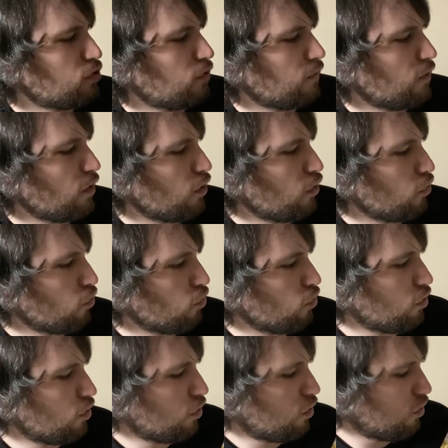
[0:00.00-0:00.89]
of
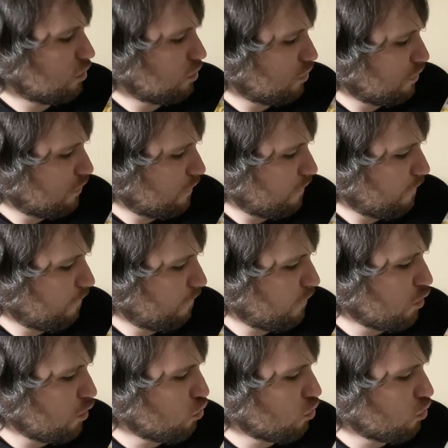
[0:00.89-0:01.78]
other
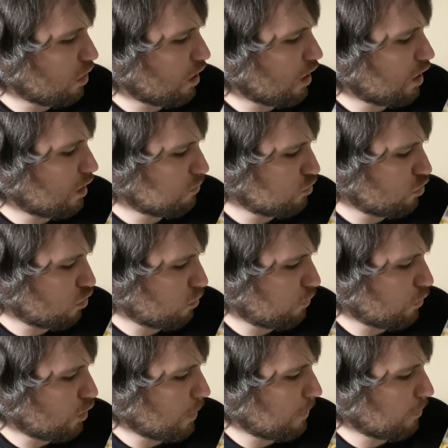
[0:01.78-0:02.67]
food items that are
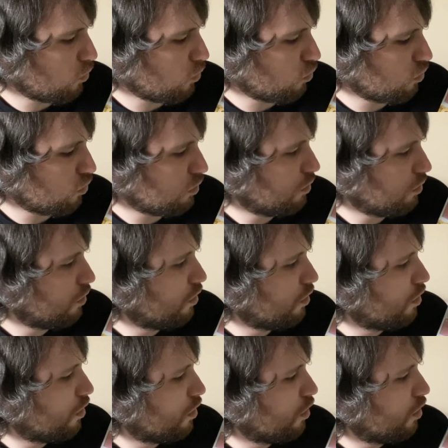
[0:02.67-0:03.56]
popular in
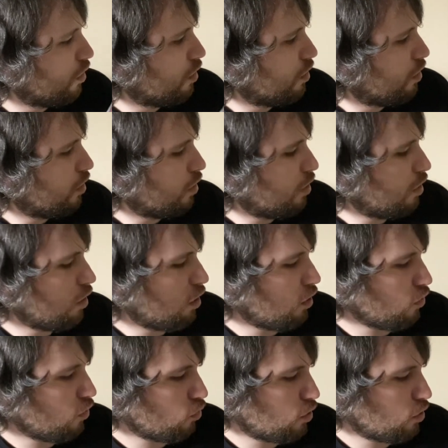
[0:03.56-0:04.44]

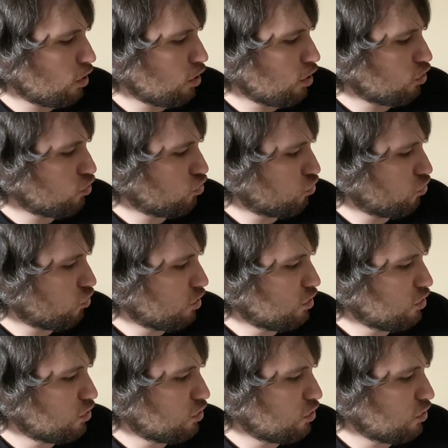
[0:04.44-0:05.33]
other
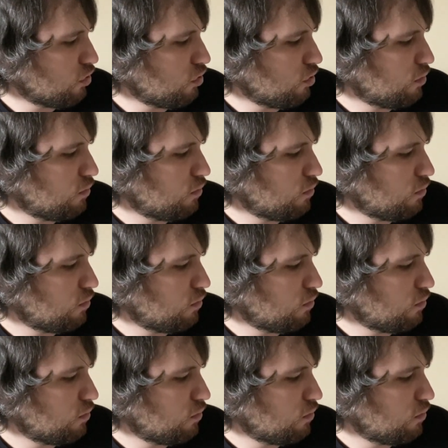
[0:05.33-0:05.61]
countries. Looks